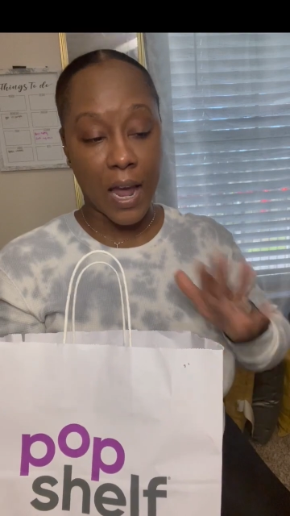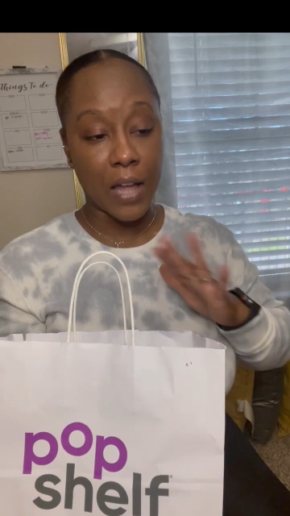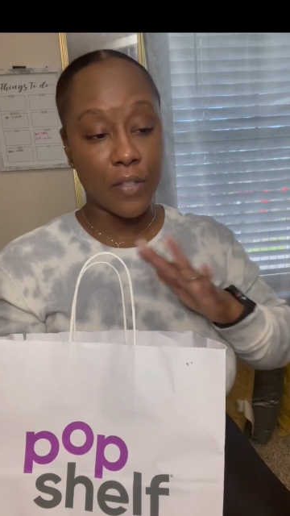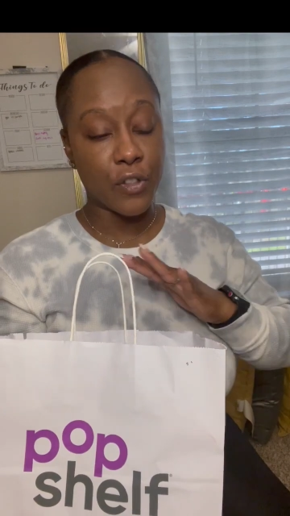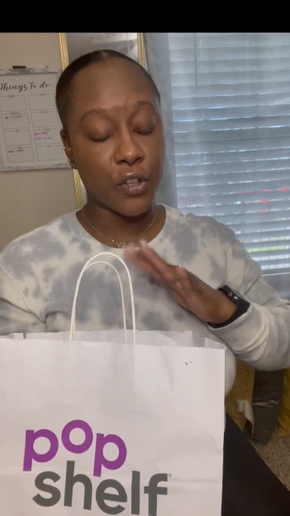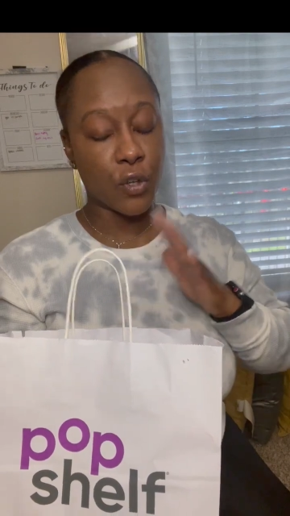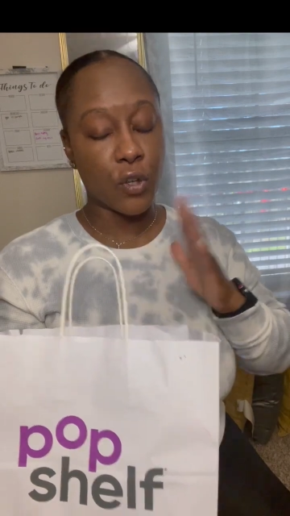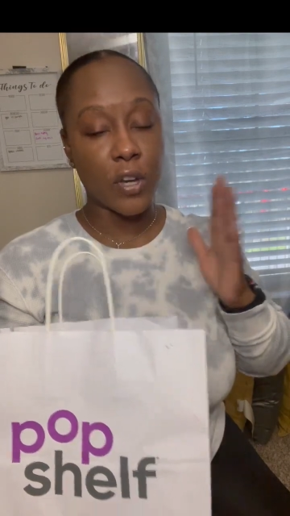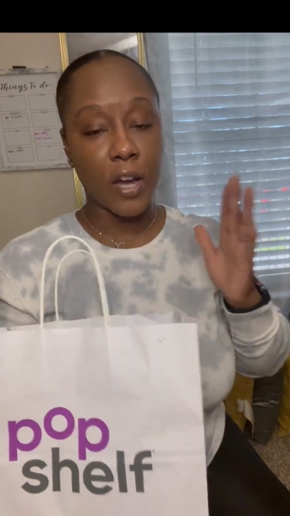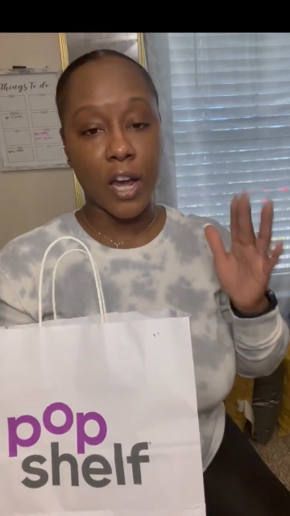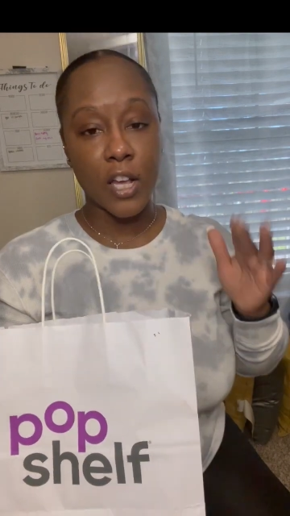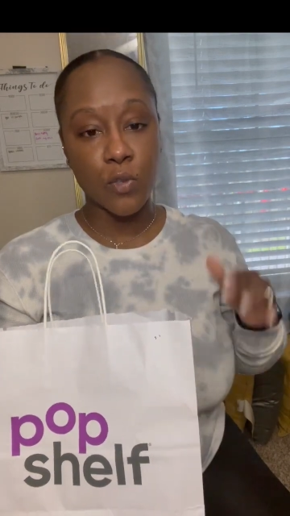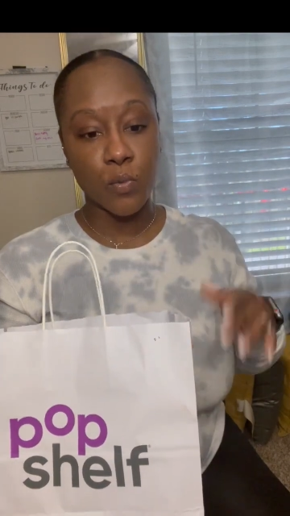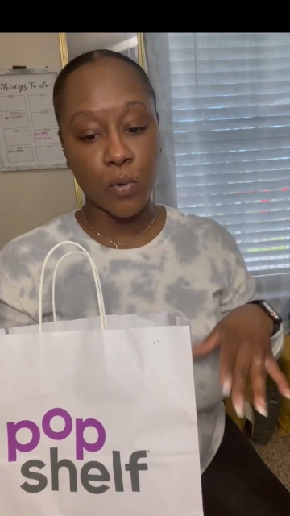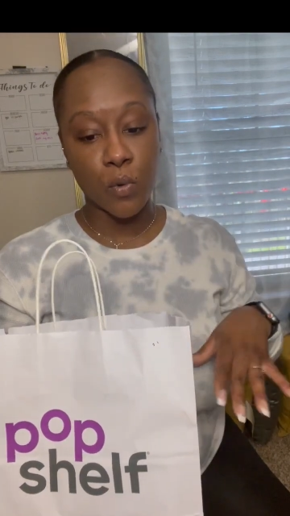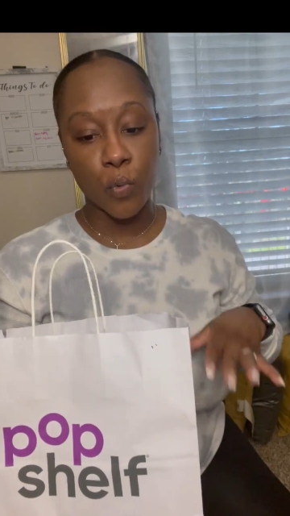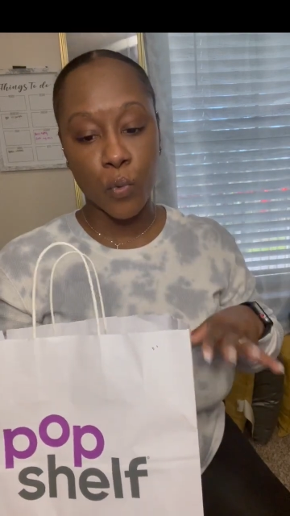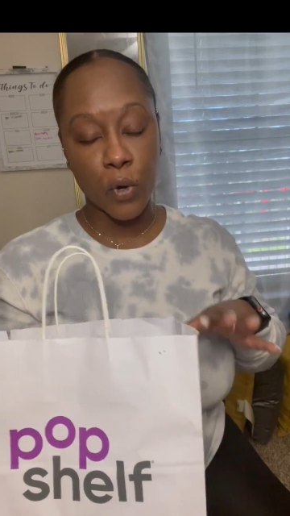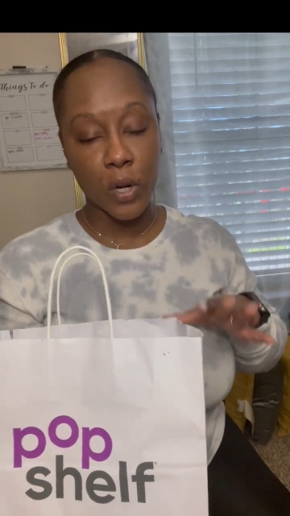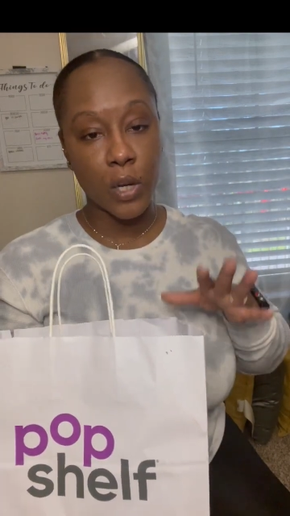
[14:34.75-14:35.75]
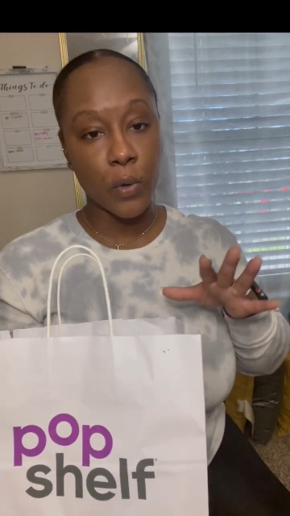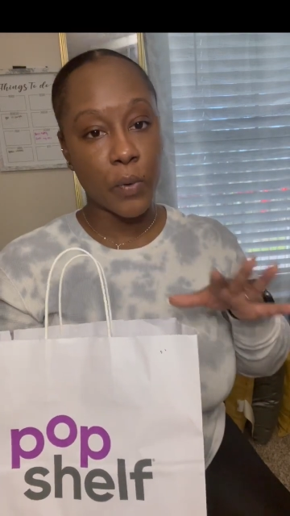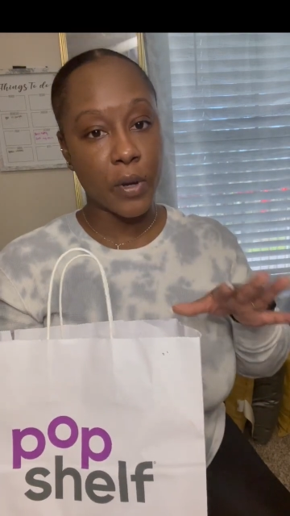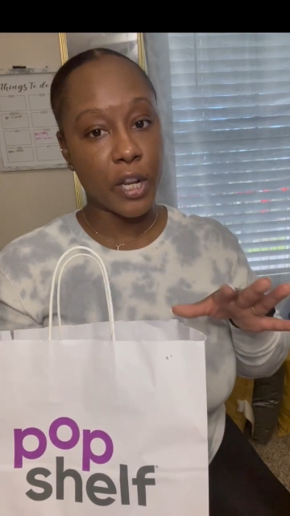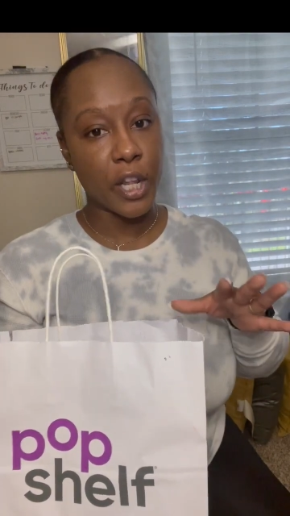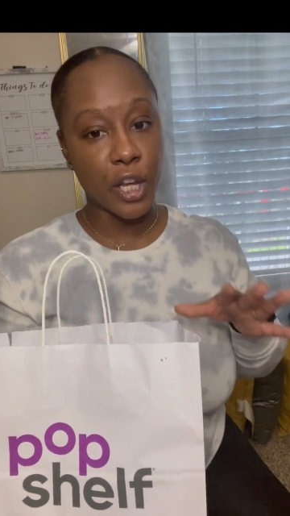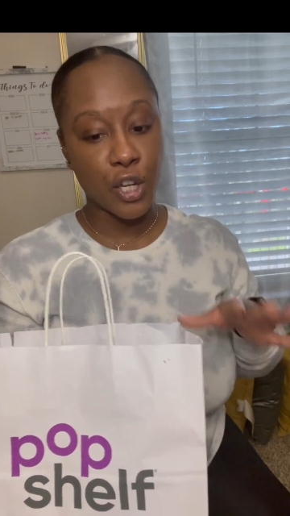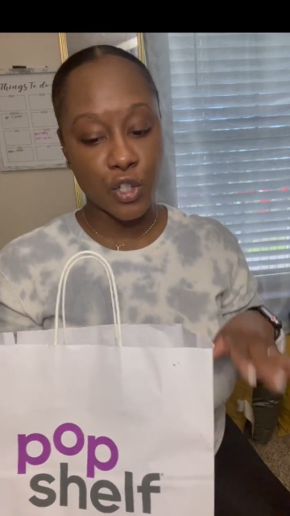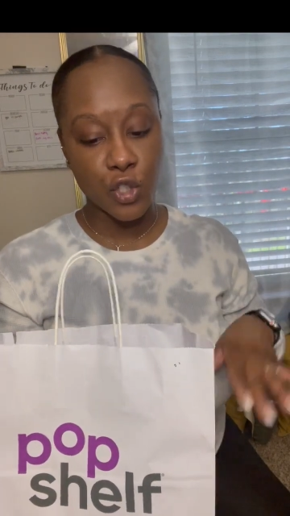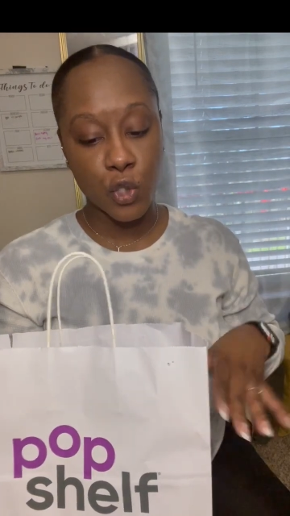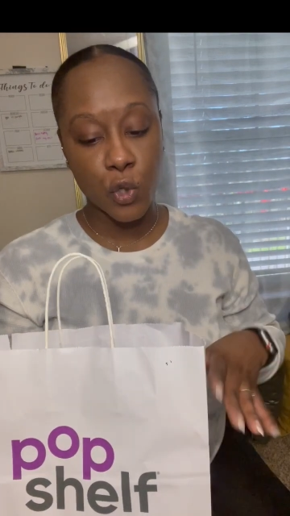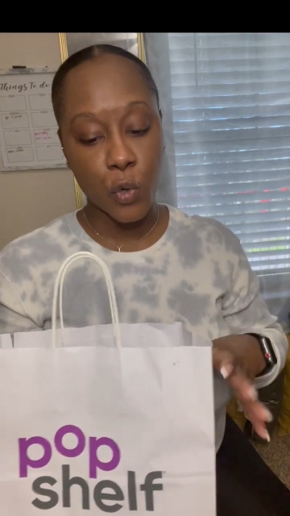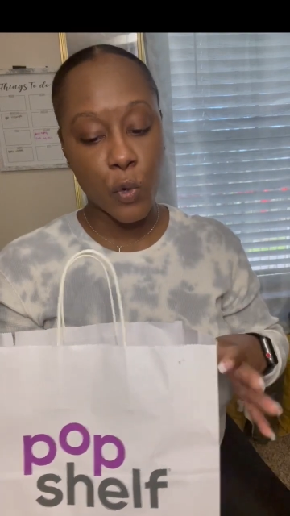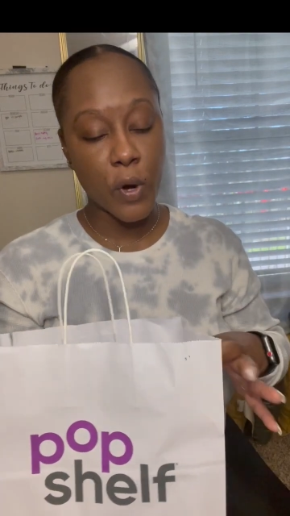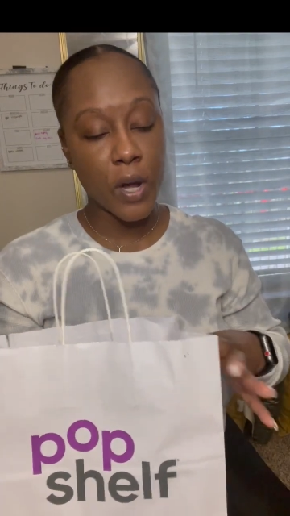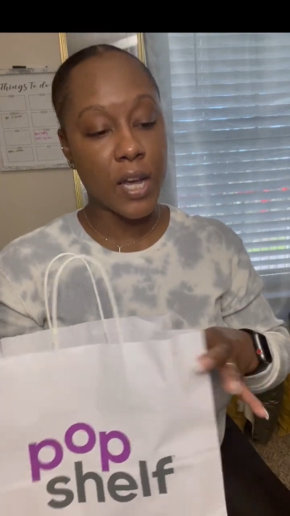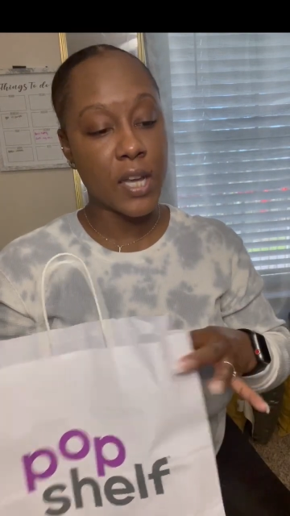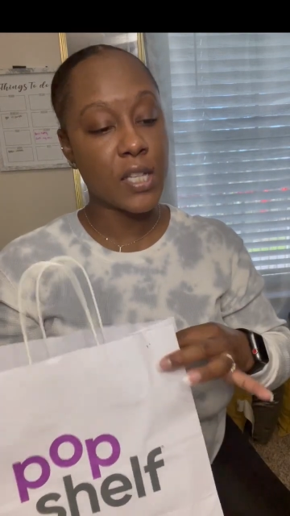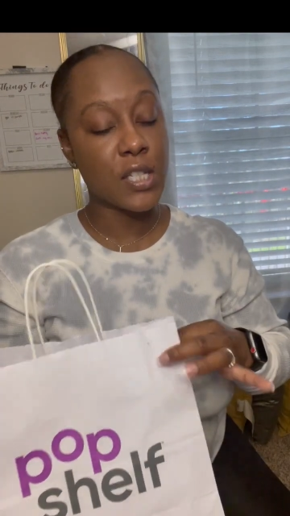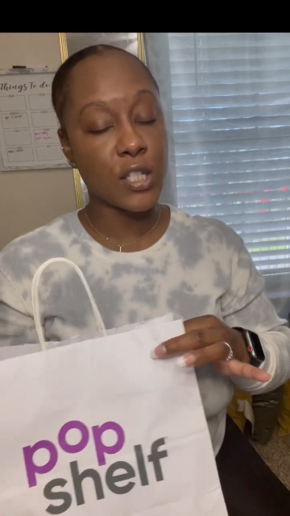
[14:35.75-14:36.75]
I think you guys will really, really
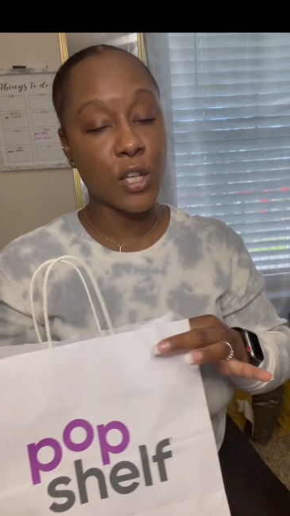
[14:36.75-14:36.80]
enjoy.